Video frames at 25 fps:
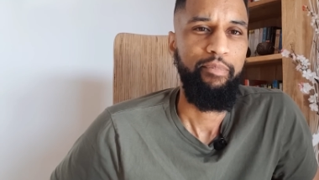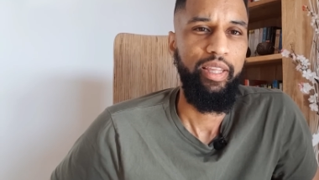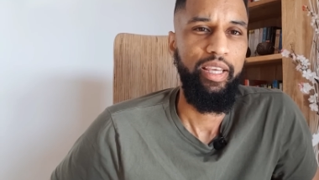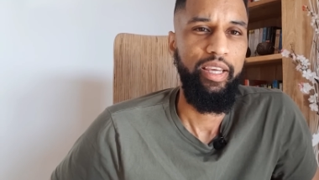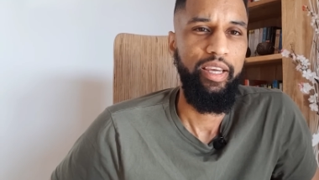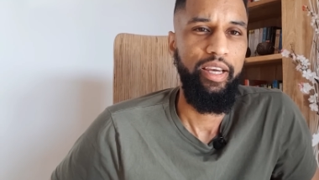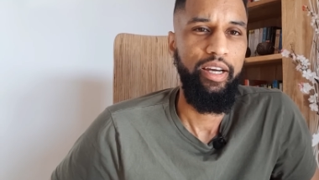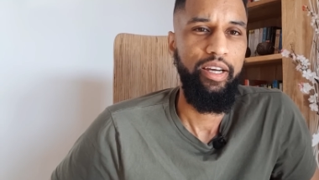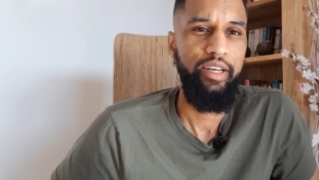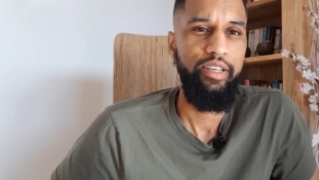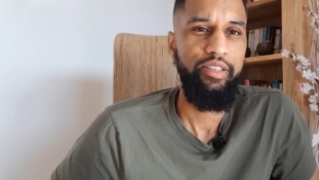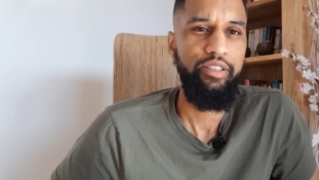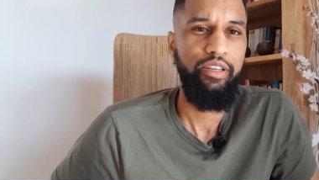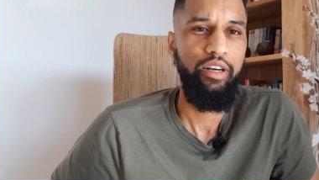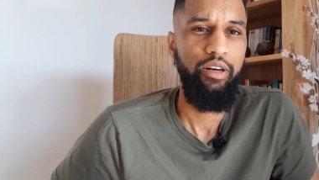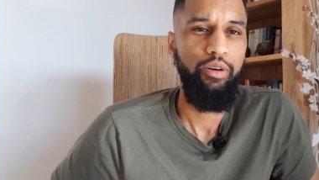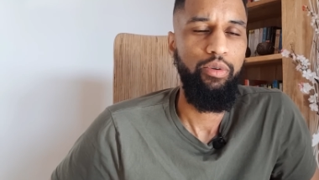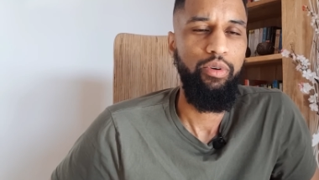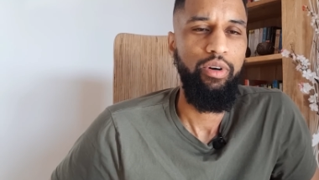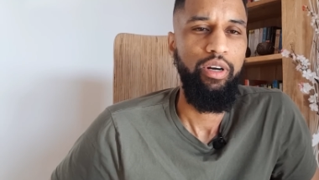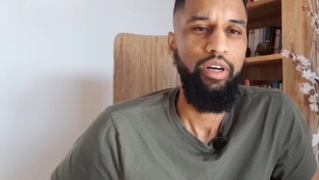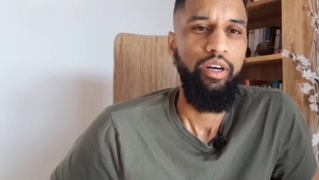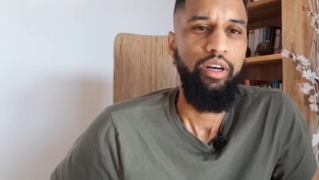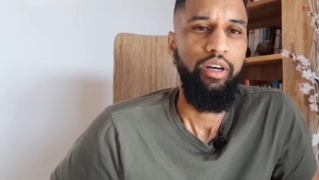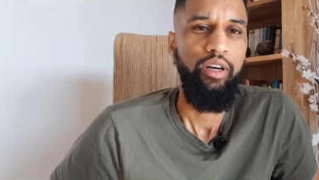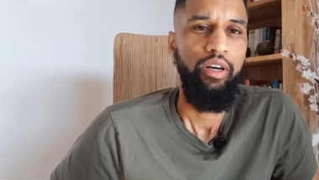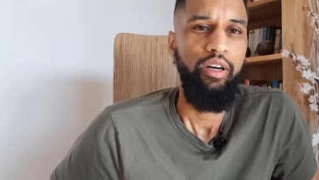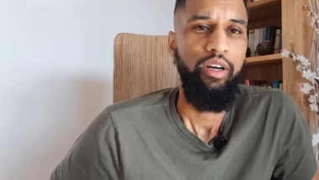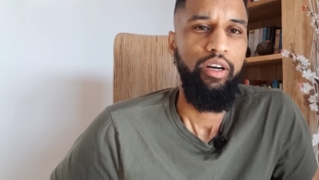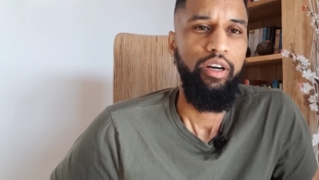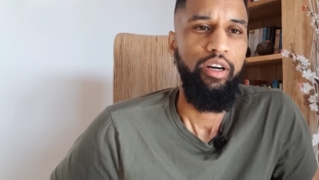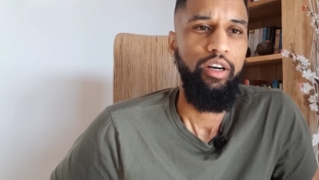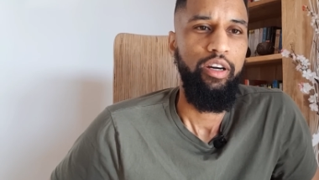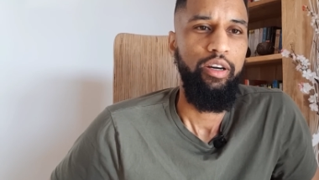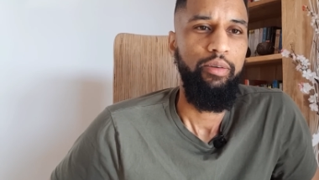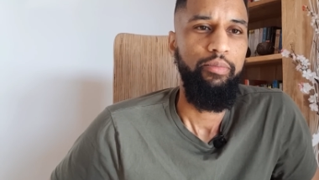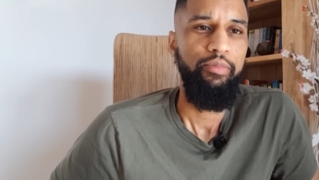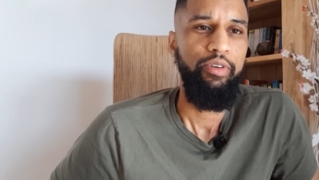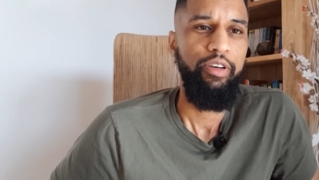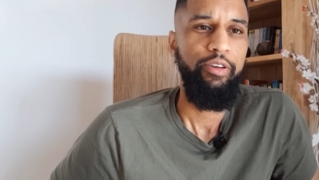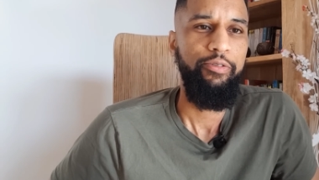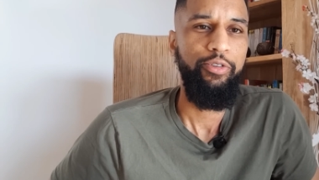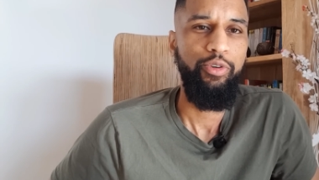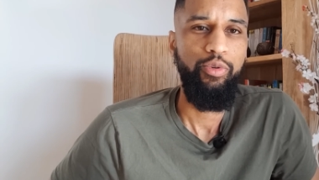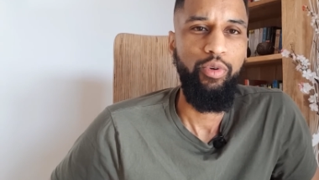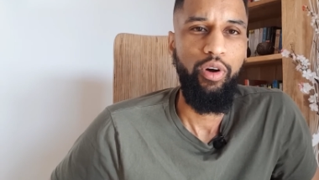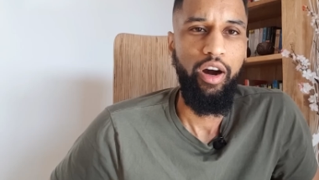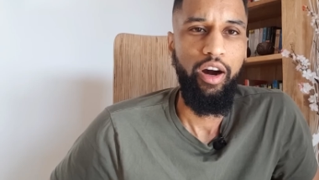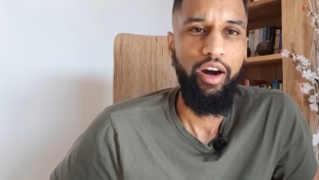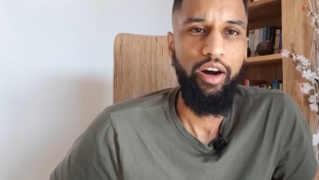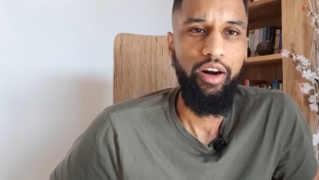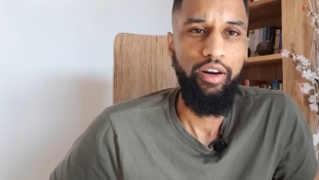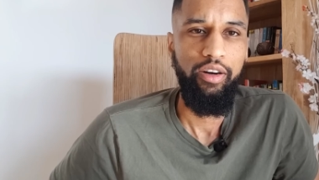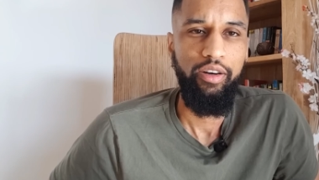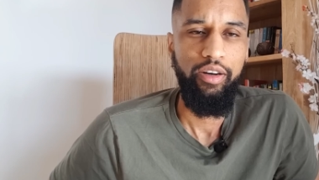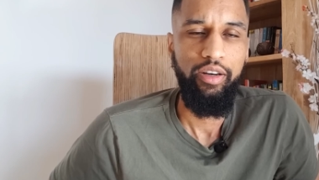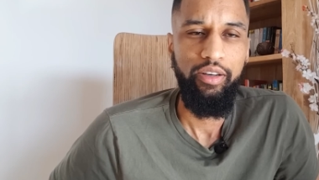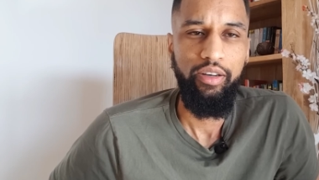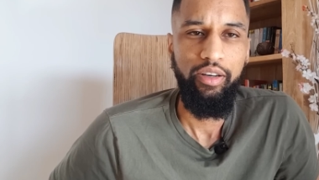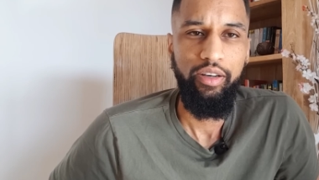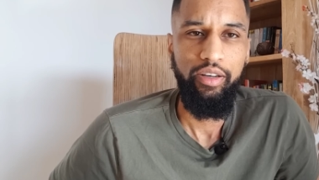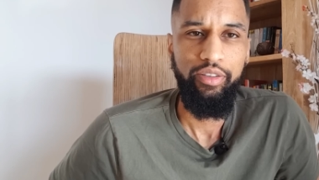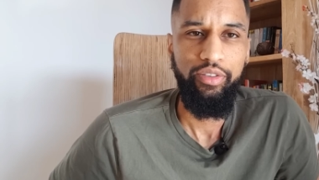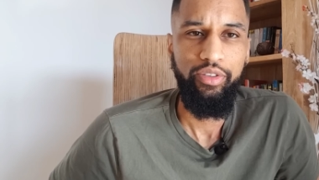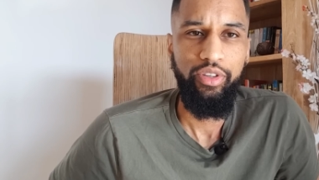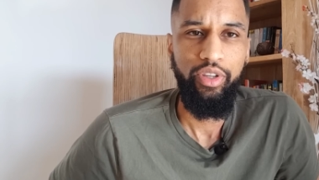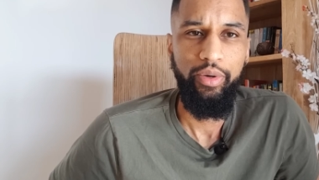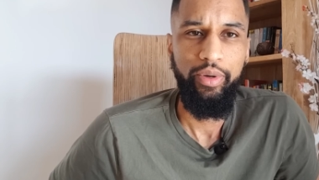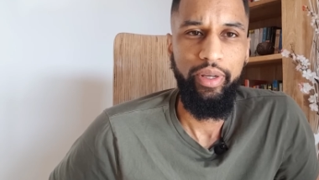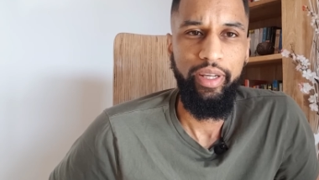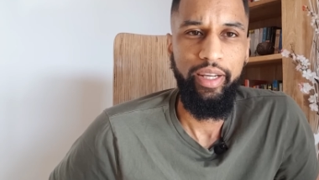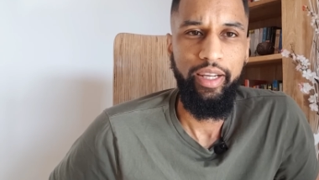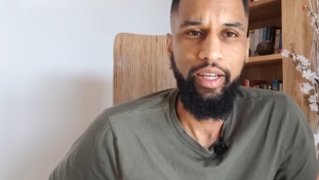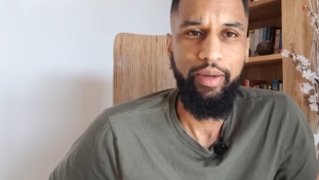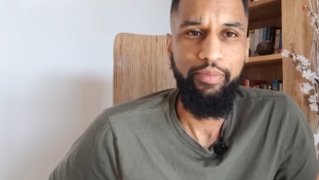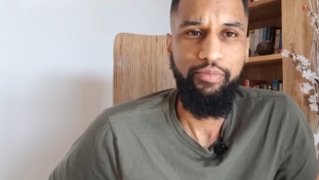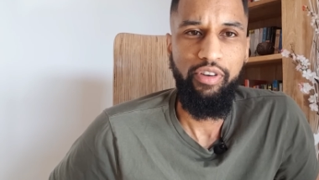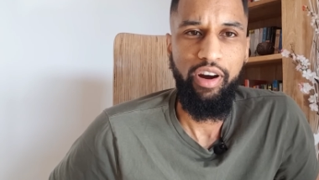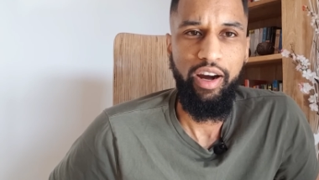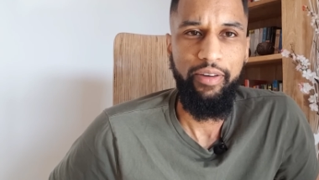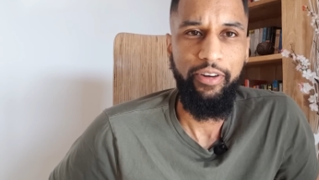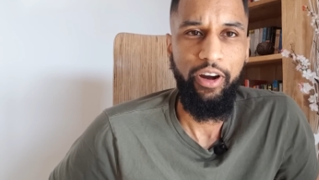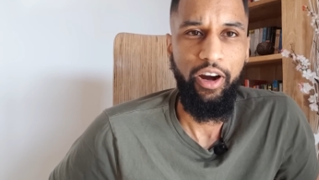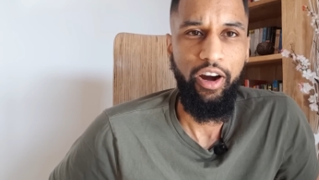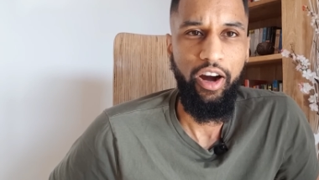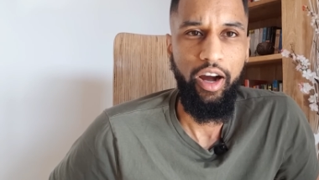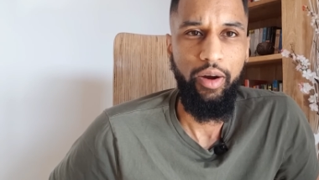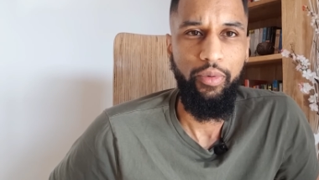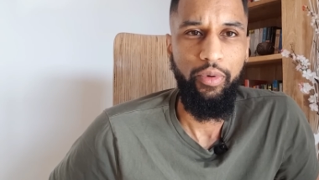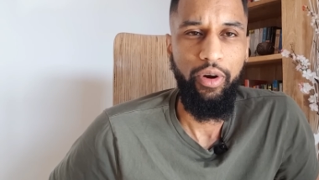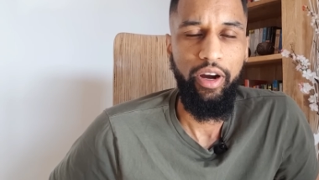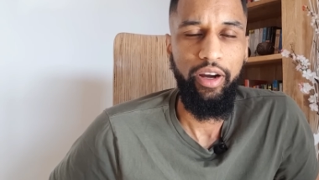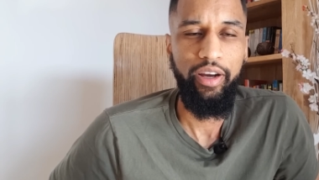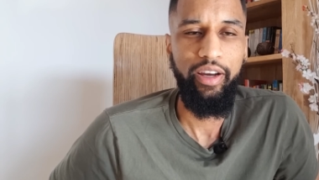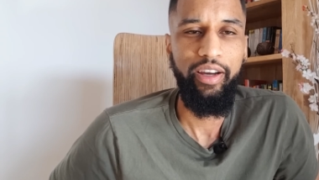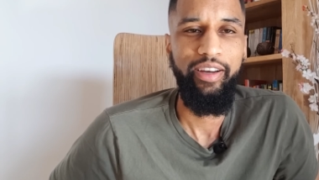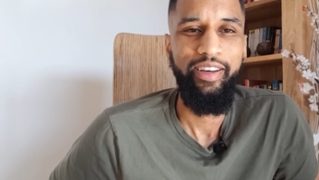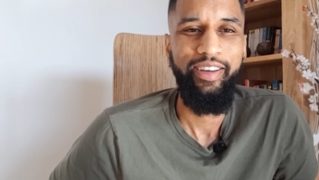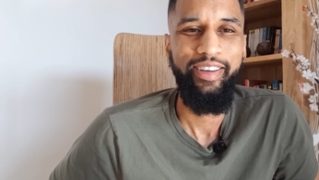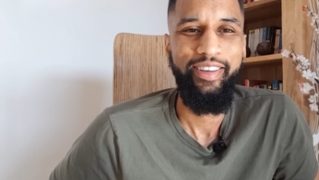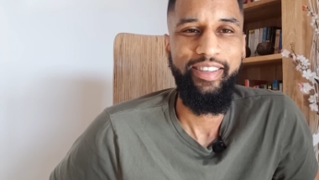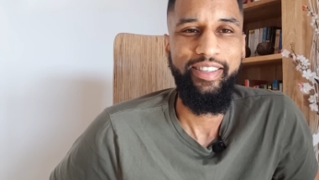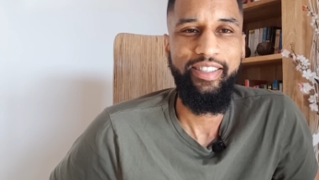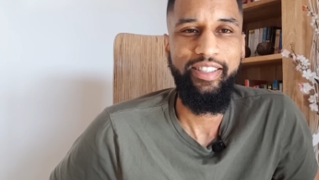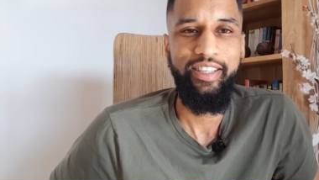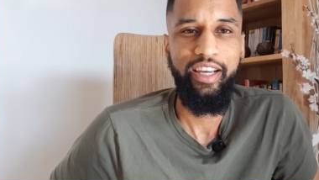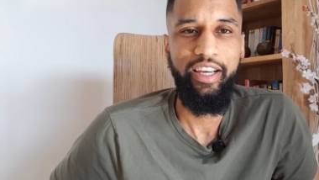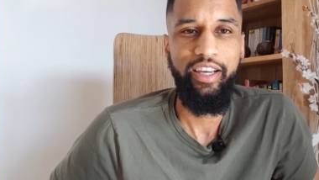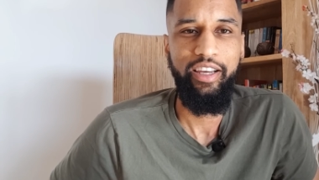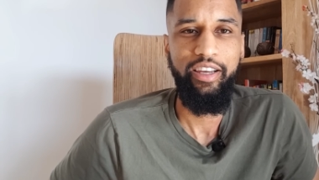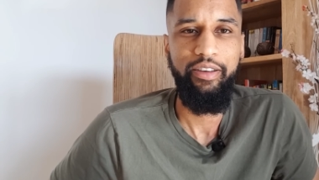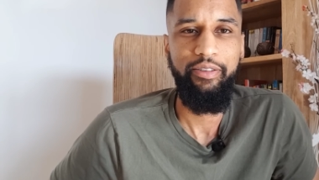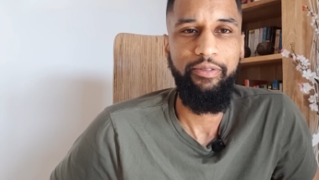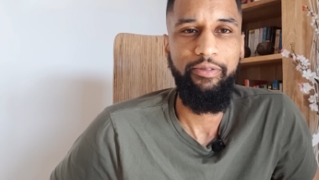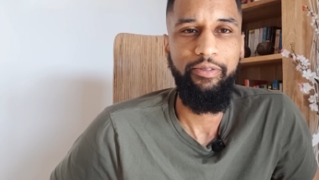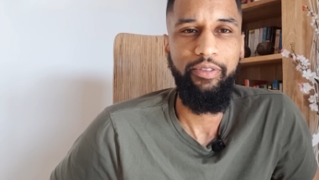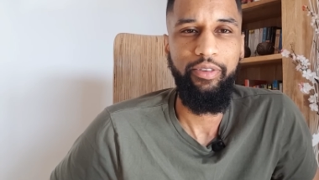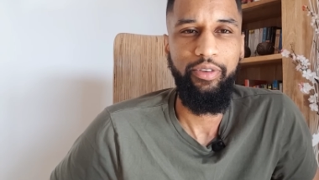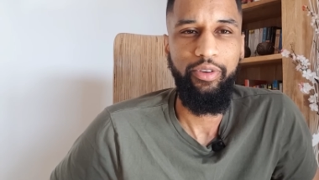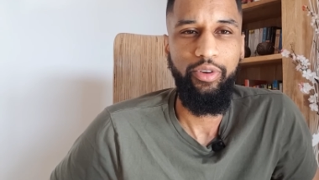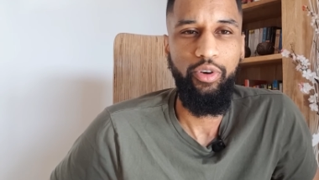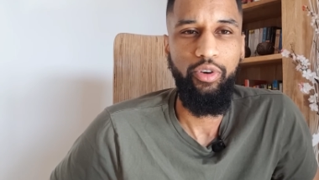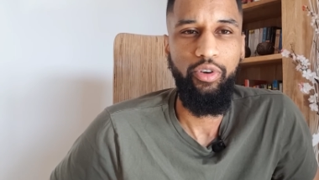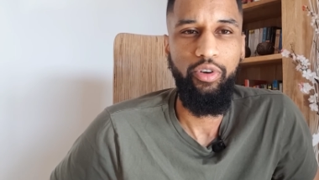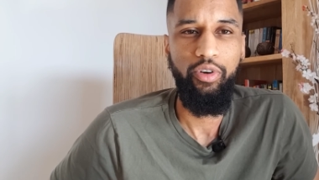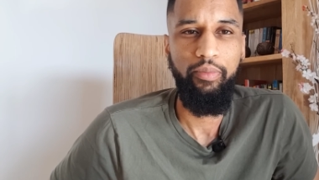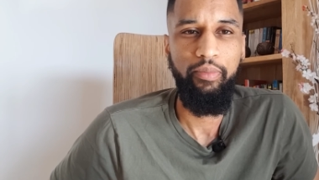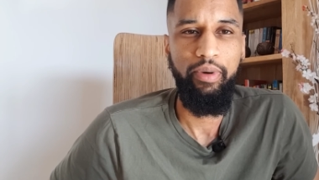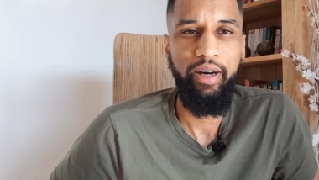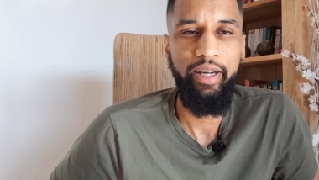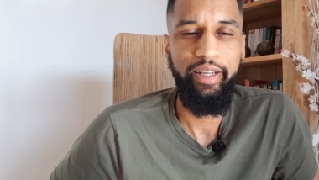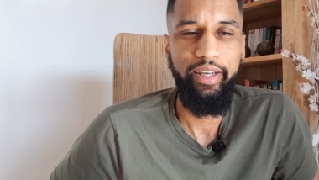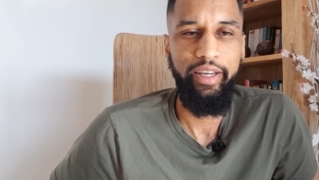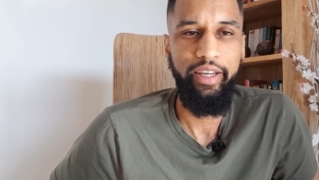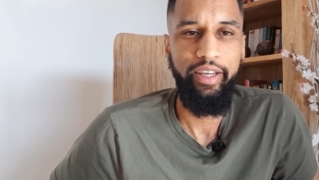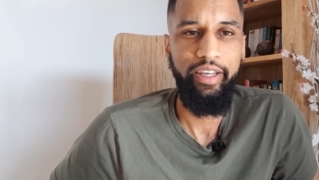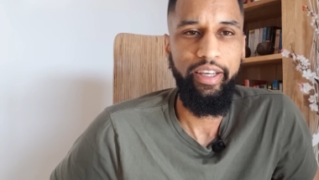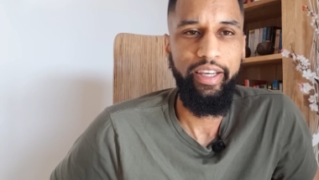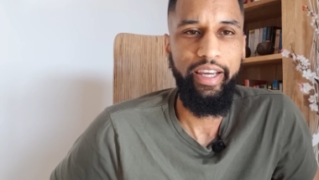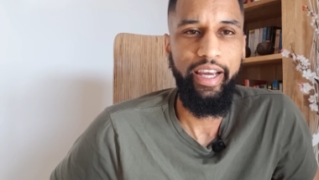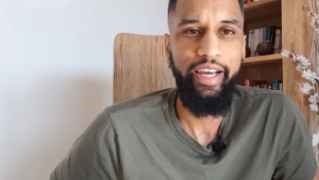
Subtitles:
Yeah, so if you are doing any private hire work, save your money.